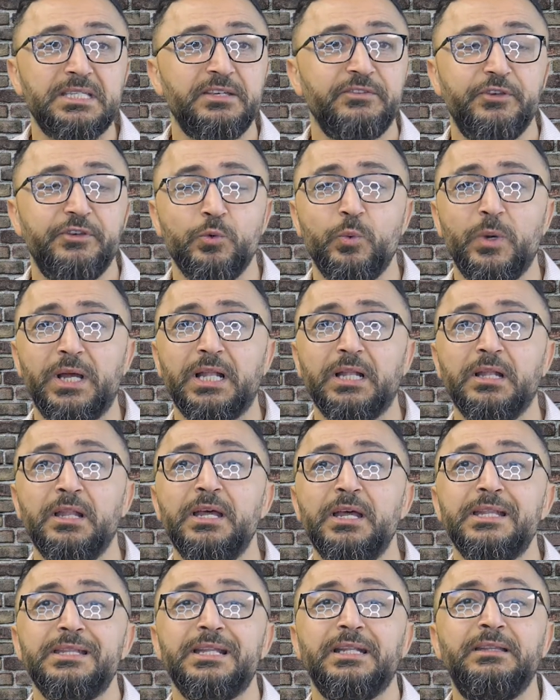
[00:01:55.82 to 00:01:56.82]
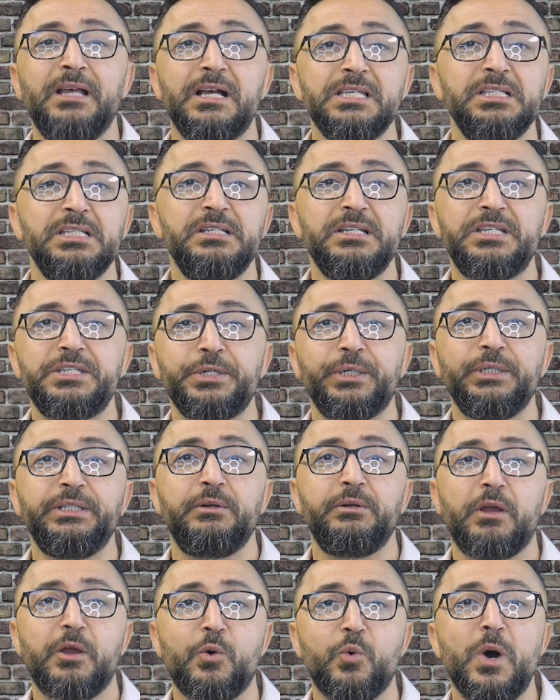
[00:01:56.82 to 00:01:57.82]
if you will, that doesn't necessarily
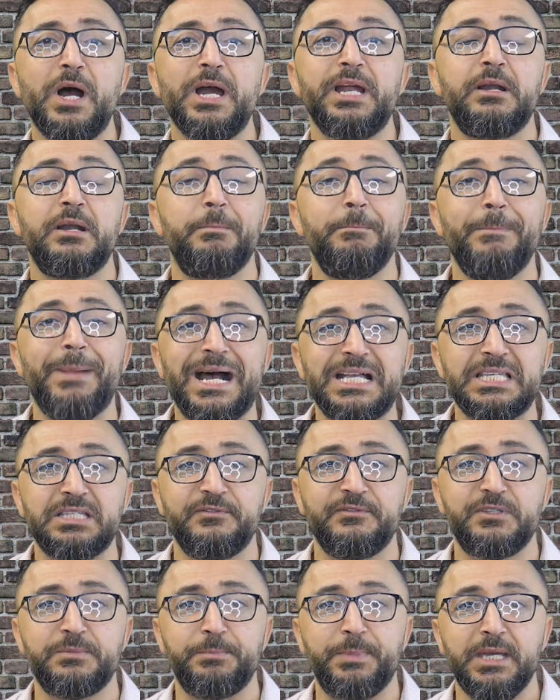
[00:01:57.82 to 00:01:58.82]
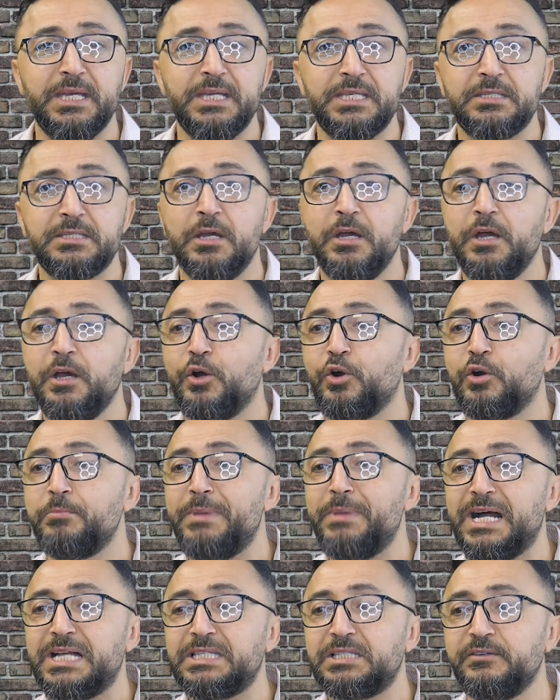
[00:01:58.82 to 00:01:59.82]
require massive space or
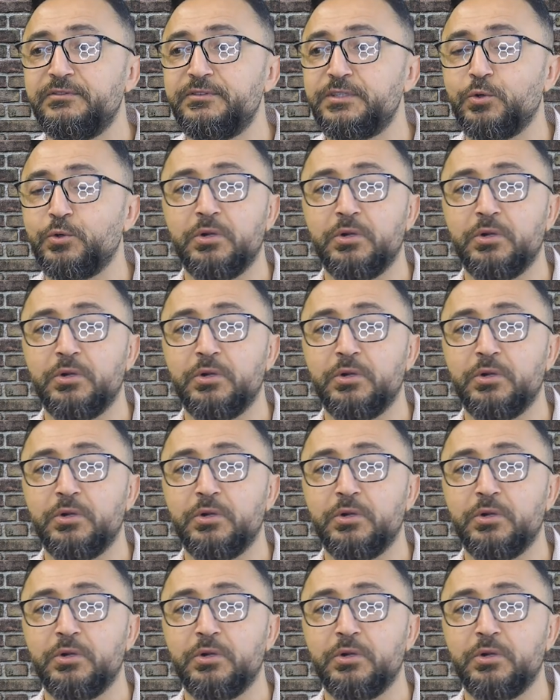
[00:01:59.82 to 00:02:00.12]
massive sort